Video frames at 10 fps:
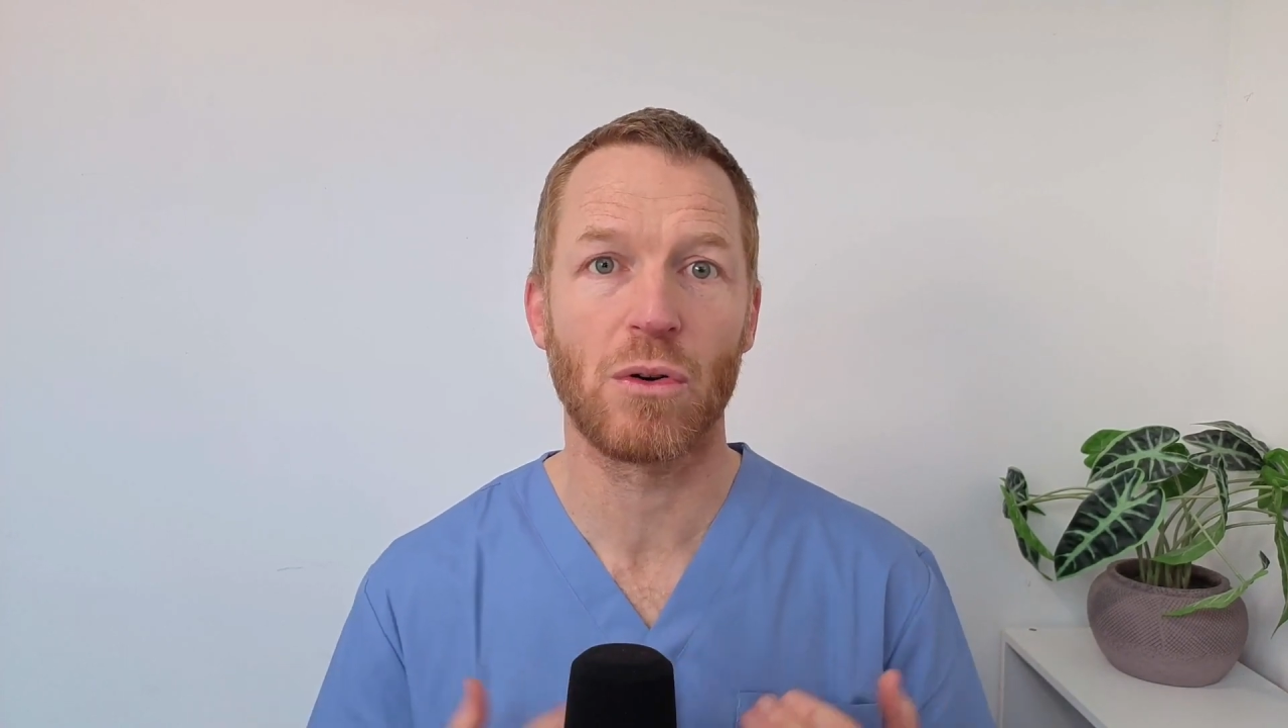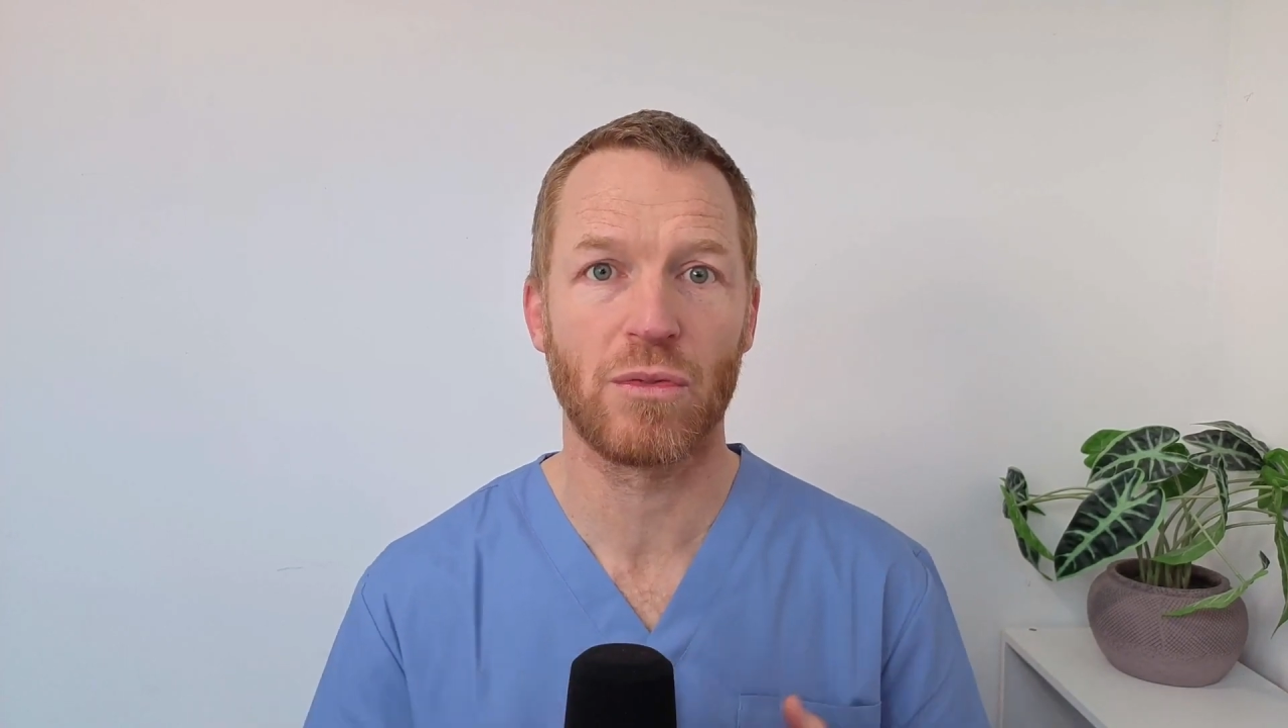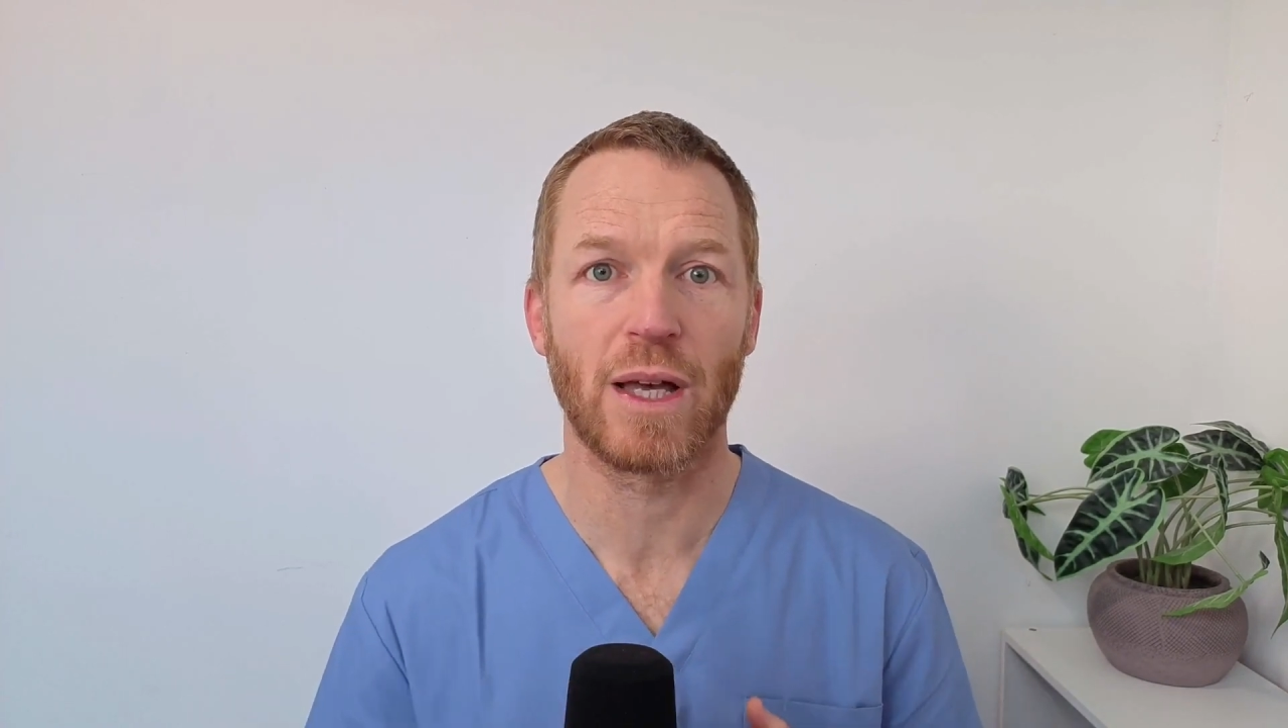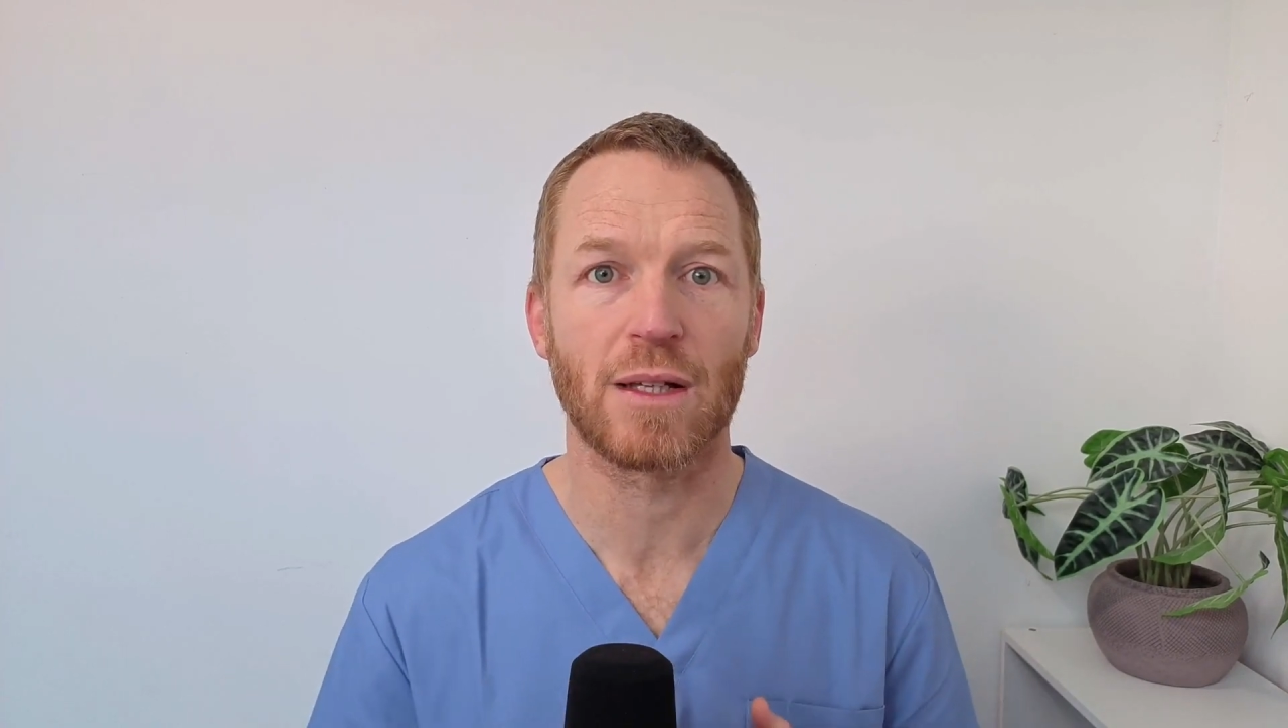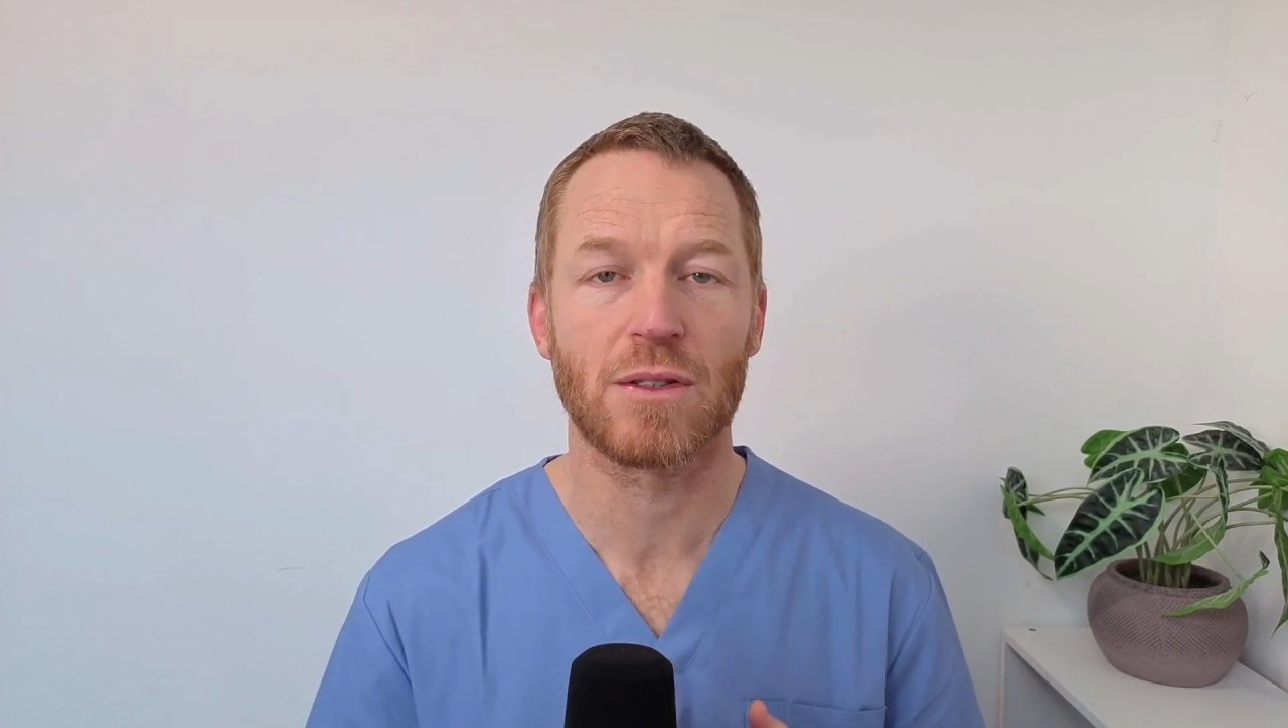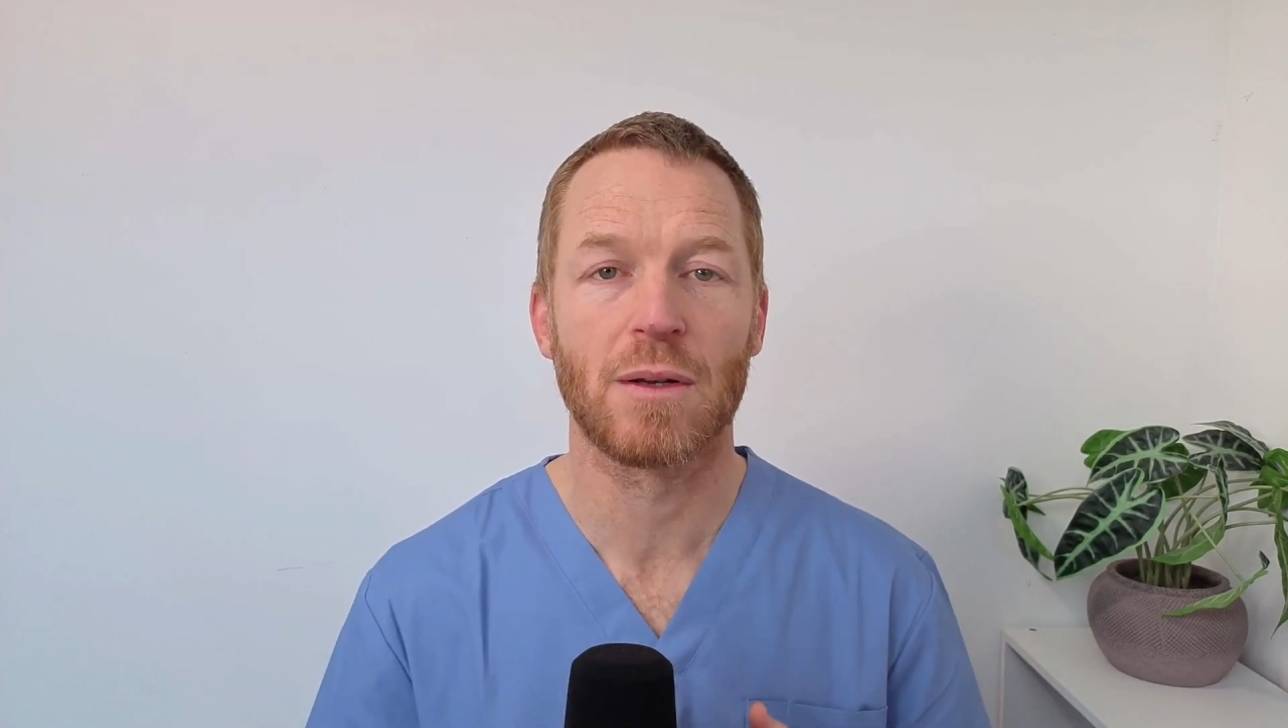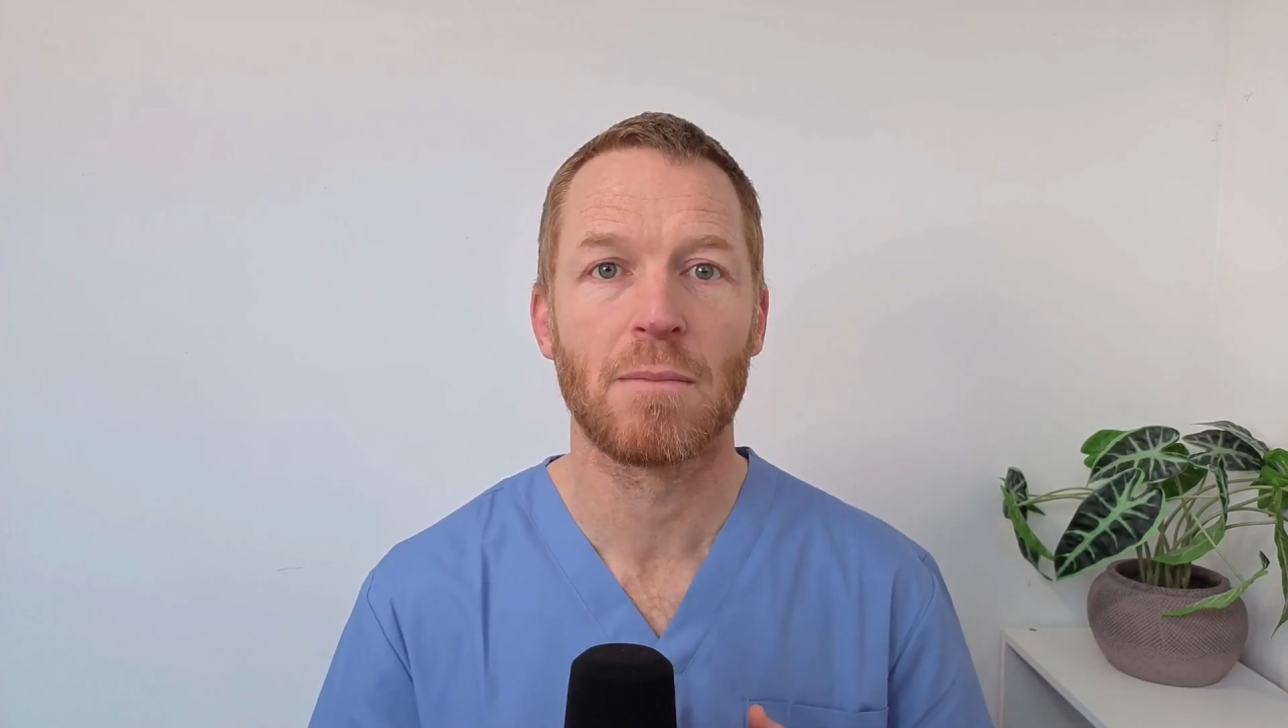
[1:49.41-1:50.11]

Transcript: effect.